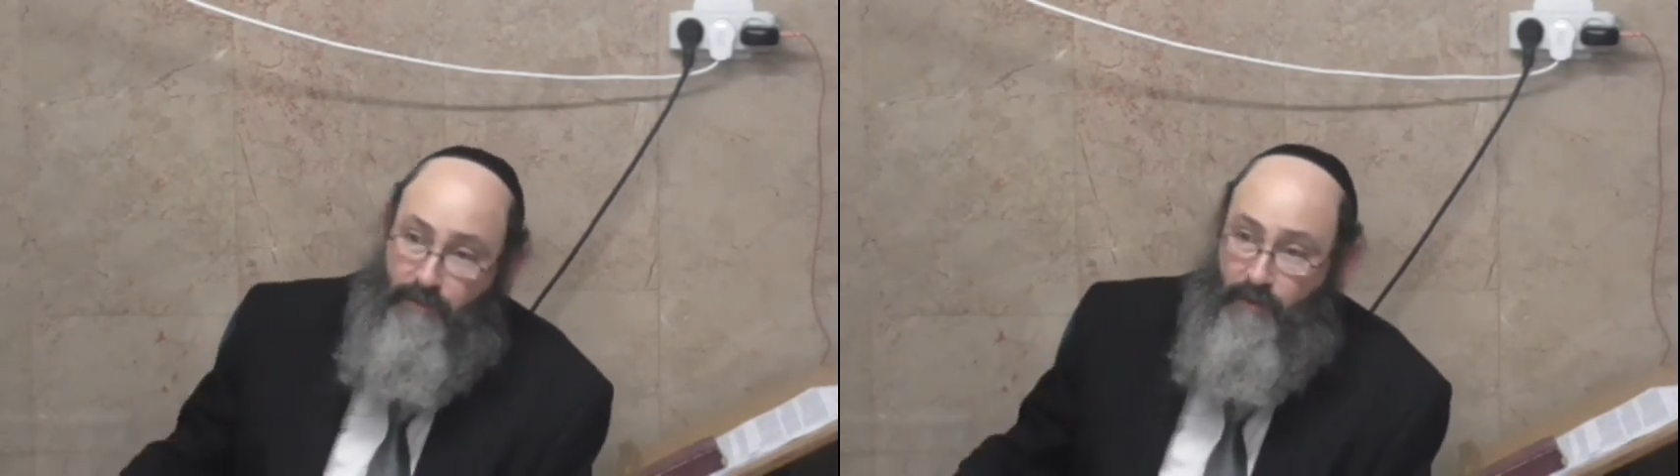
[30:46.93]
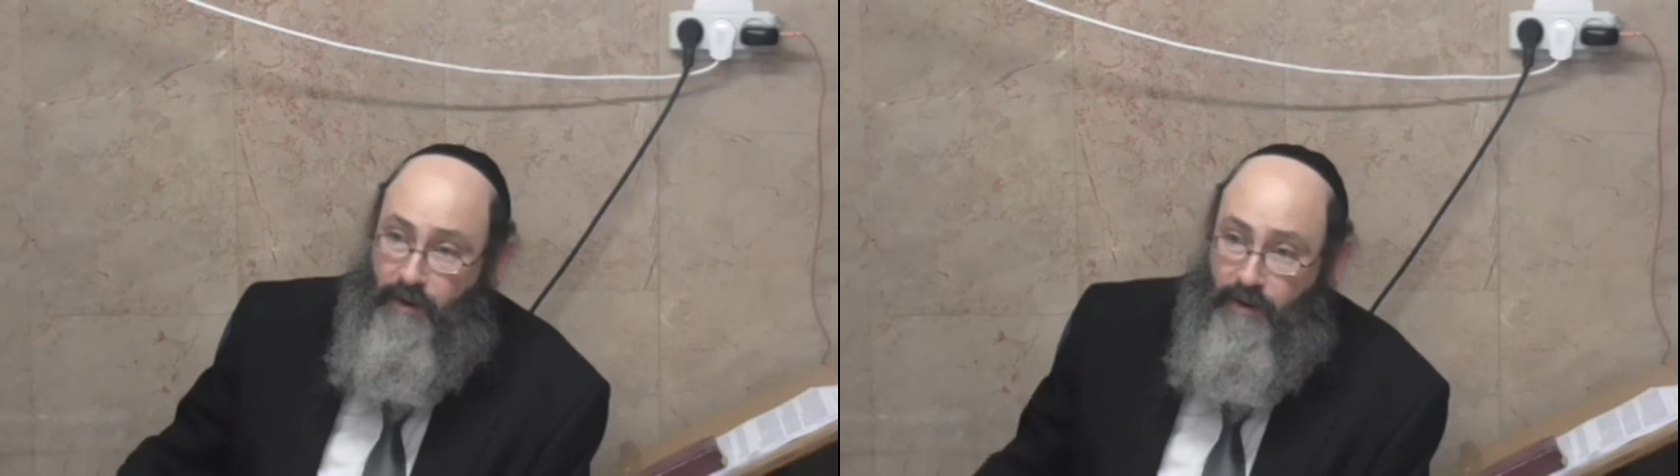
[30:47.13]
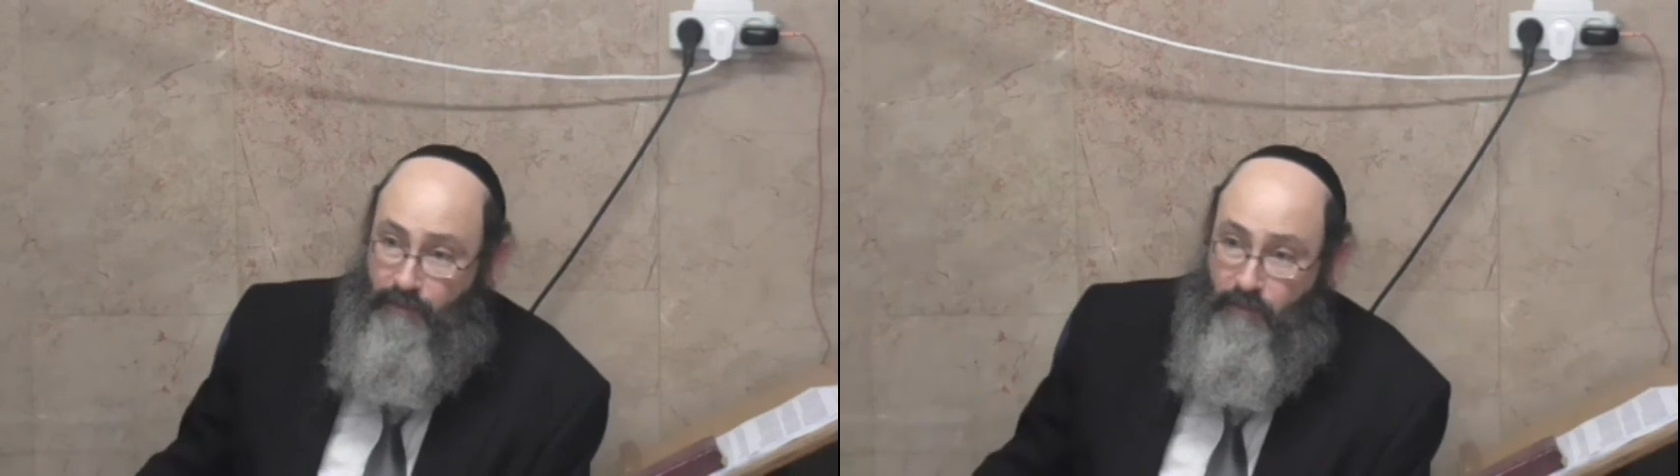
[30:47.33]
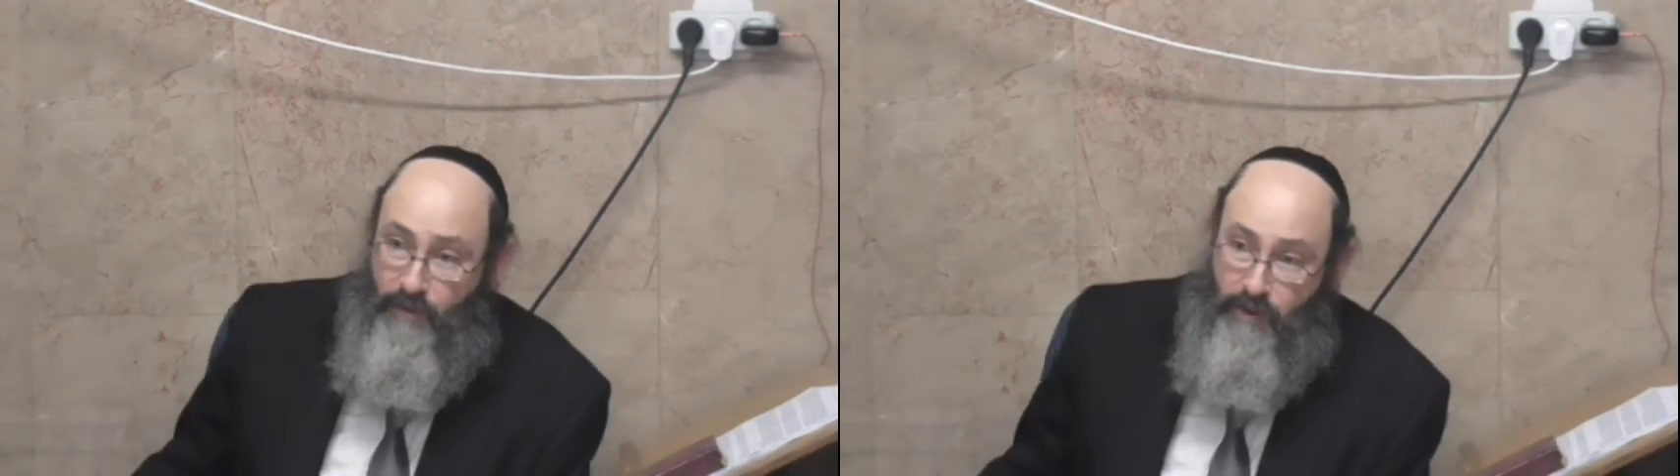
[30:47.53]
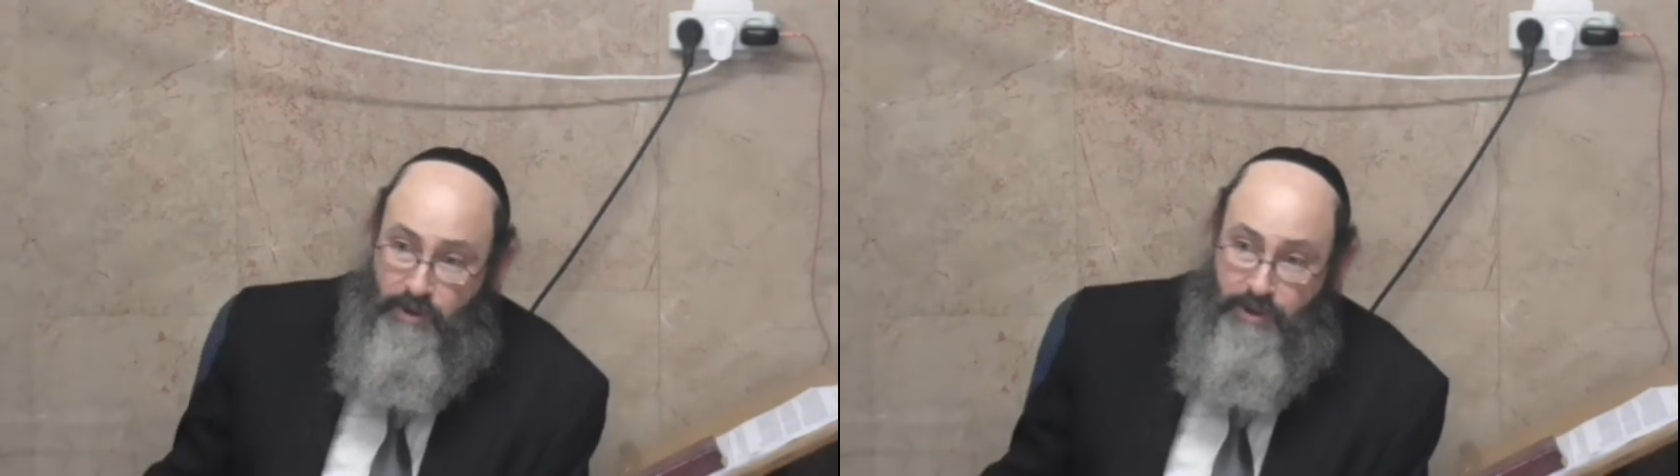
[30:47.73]
for an
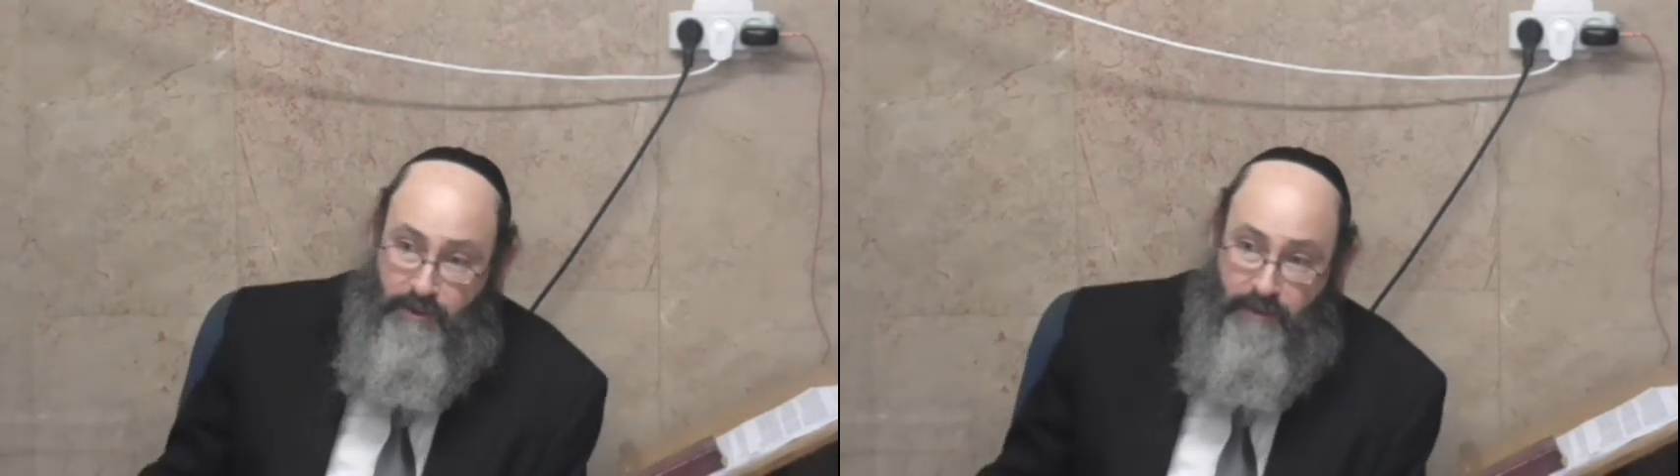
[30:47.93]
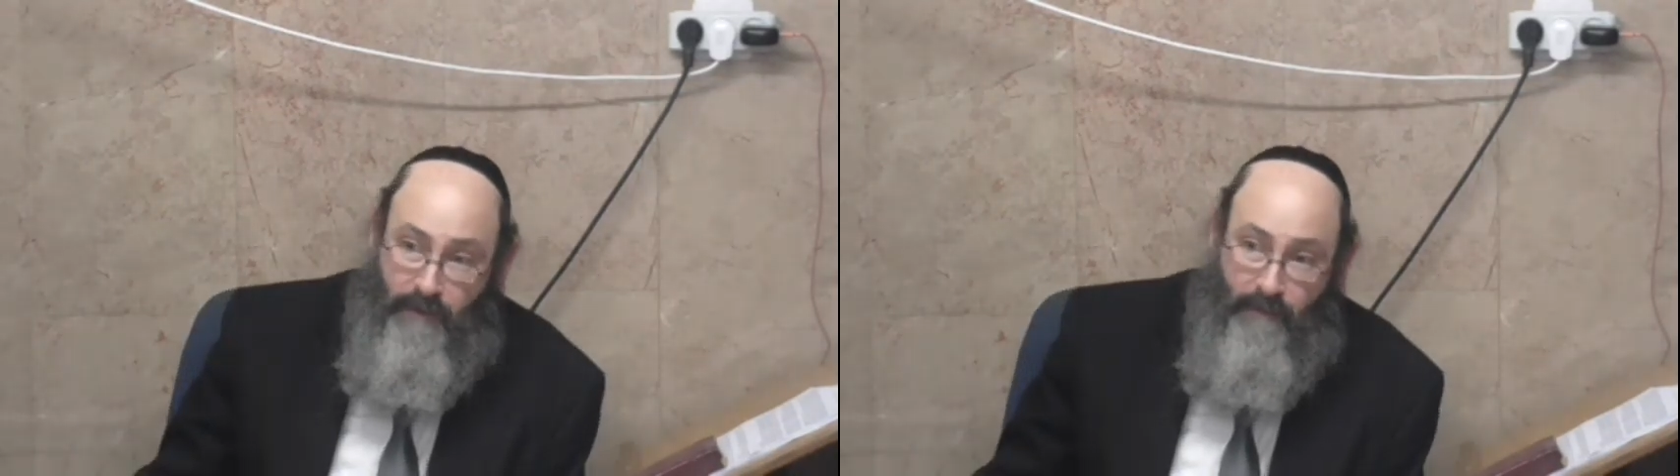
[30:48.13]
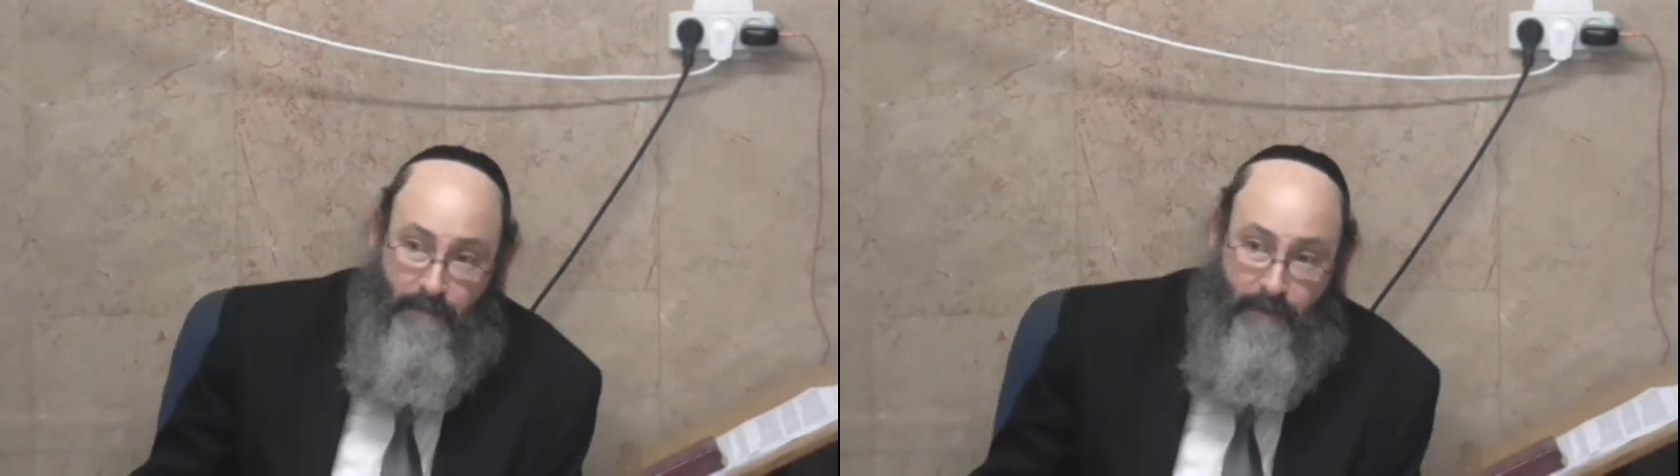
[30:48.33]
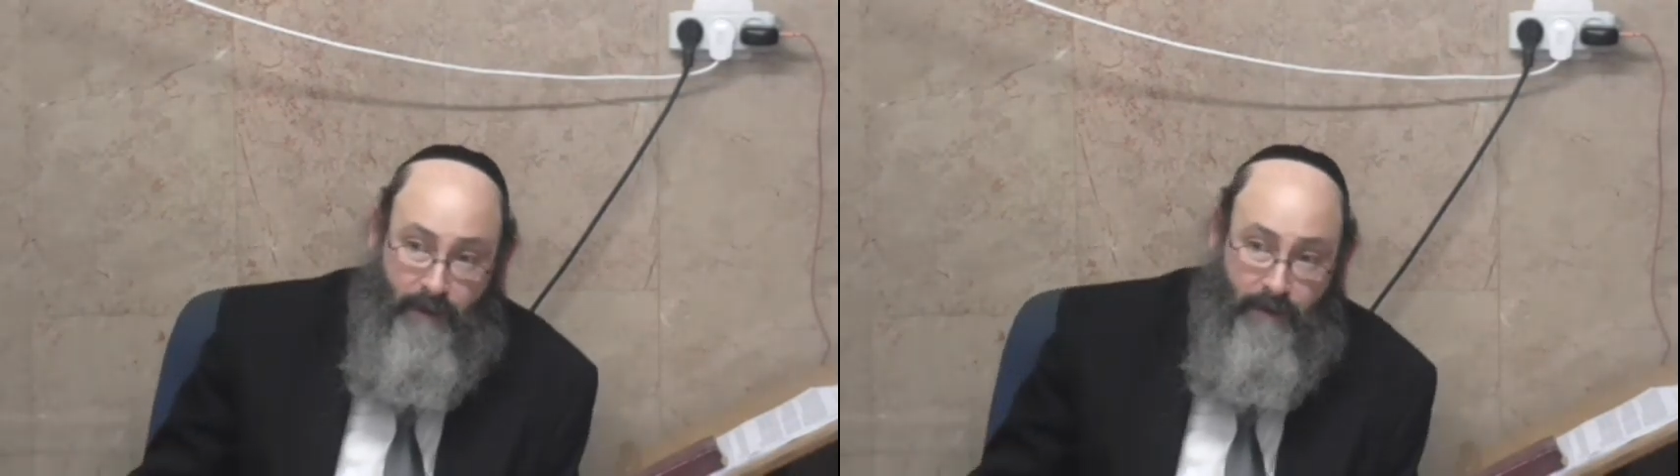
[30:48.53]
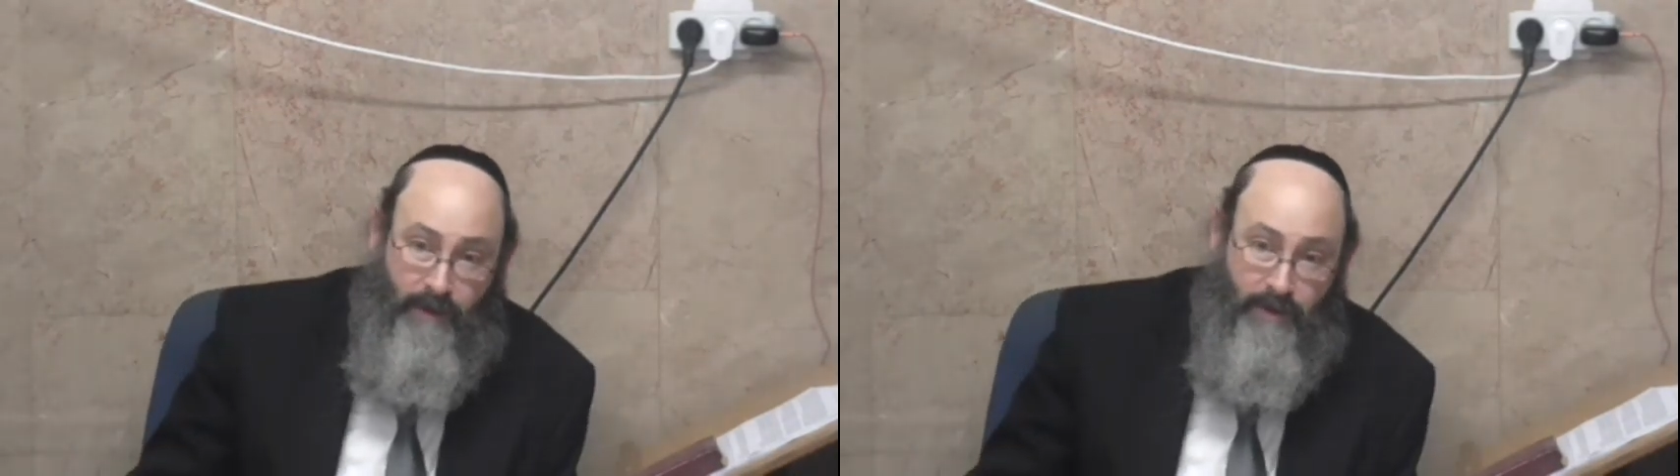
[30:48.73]
usher, right?